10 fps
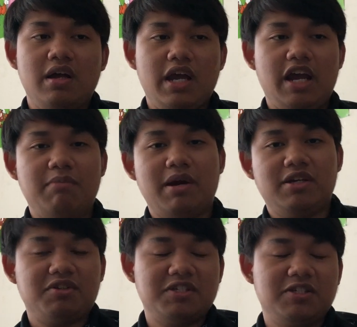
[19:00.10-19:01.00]
and my
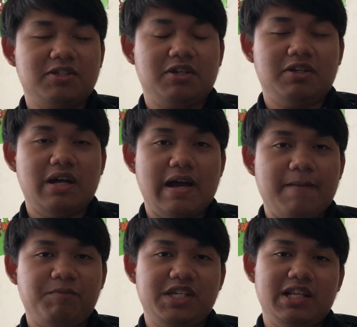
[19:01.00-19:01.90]
younger sister
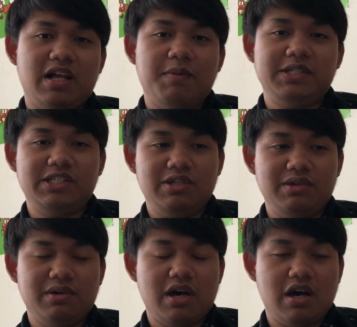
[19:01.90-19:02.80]
um, she loves
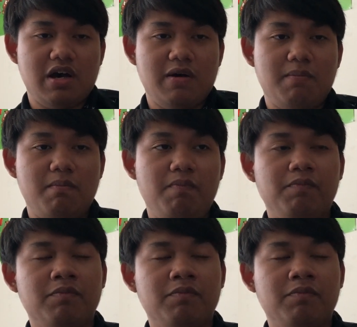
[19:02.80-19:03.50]
to um,